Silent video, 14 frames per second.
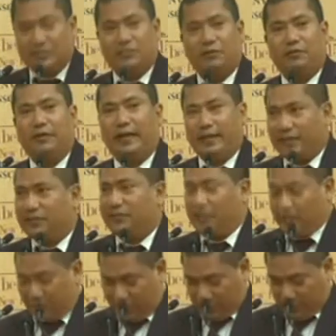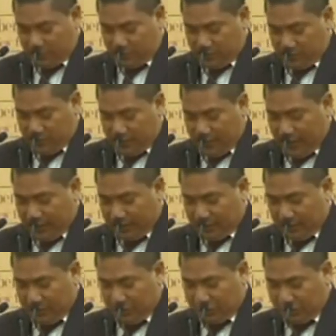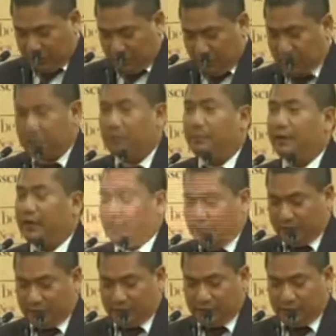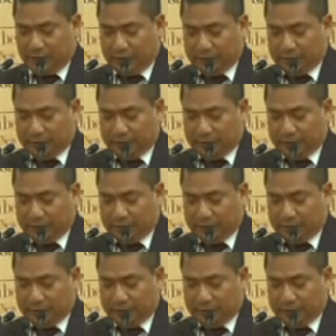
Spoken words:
interconnected, and interdependent.